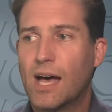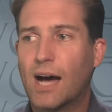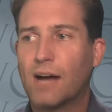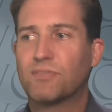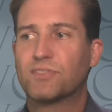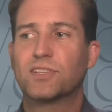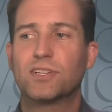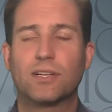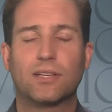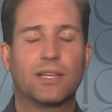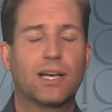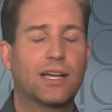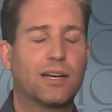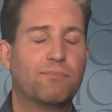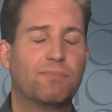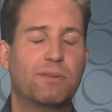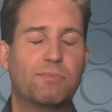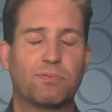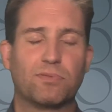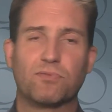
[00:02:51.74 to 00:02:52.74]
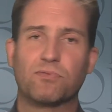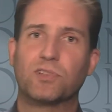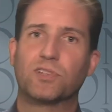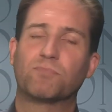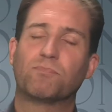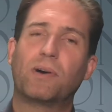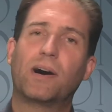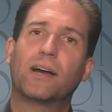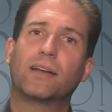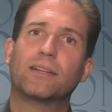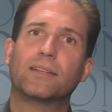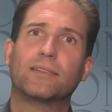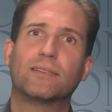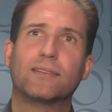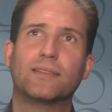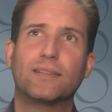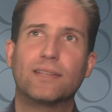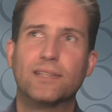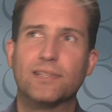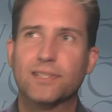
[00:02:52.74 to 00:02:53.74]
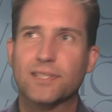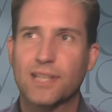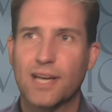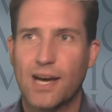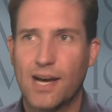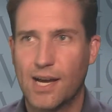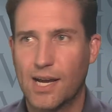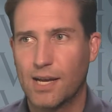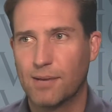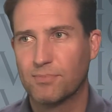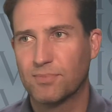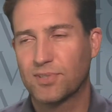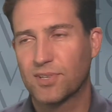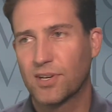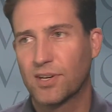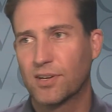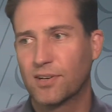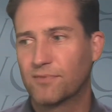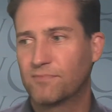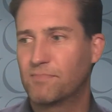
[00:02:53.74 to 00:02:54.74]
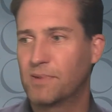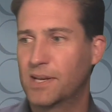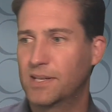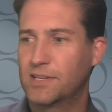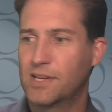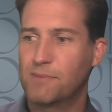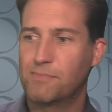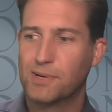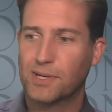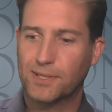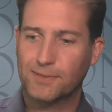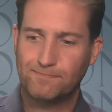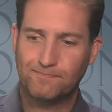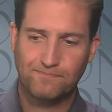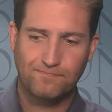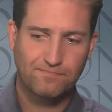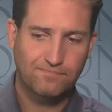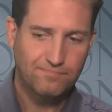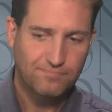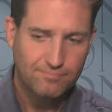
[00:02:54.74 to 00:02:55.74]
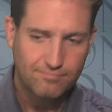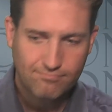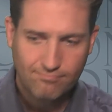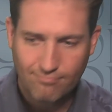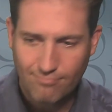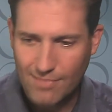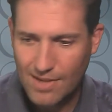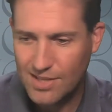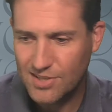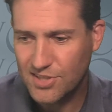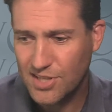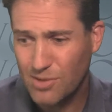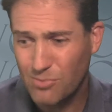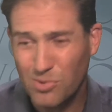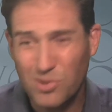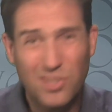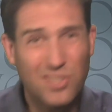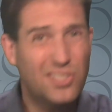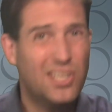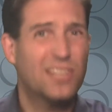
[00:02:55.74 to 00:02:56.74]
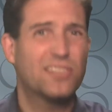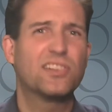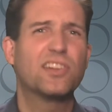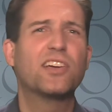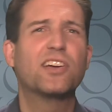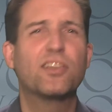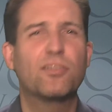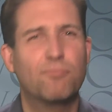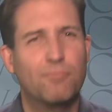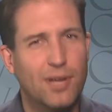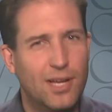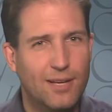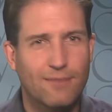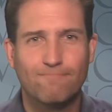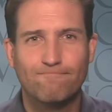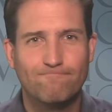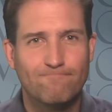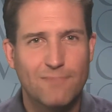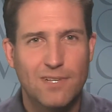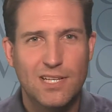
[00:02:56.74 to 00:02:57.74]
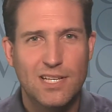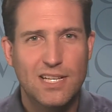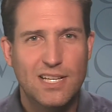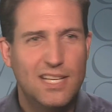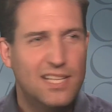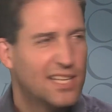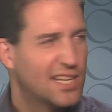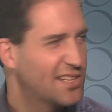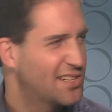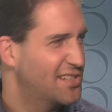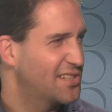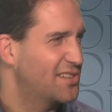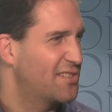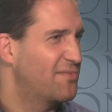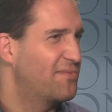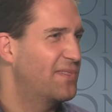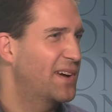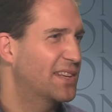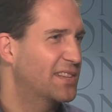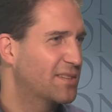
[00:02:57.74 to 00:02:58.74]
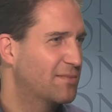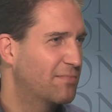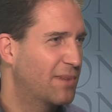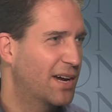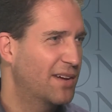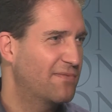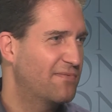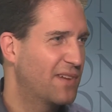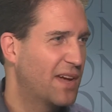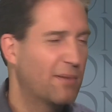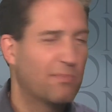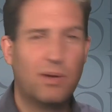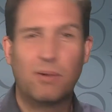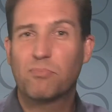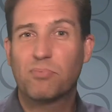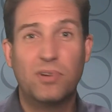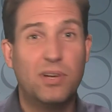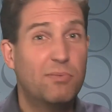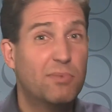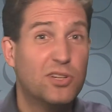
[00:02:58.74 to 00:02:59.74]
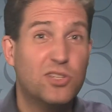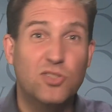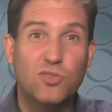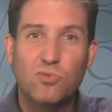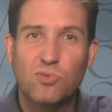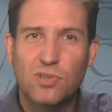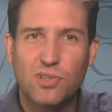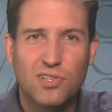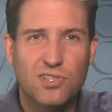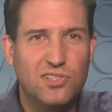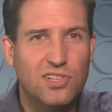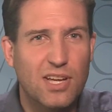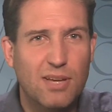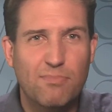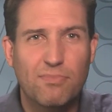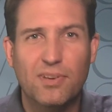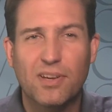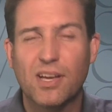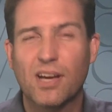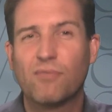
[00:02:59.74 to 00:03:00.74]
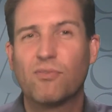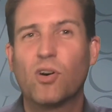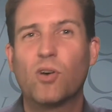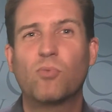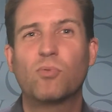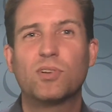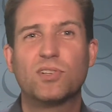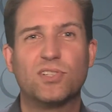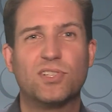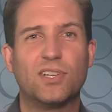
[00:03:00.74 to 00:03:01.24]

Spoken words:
I've seen a lot of people responding to these times of pandemic and saying, well, this hasn't hit me. This hasn't affected my family. I'm pretty much doing the same thing I've always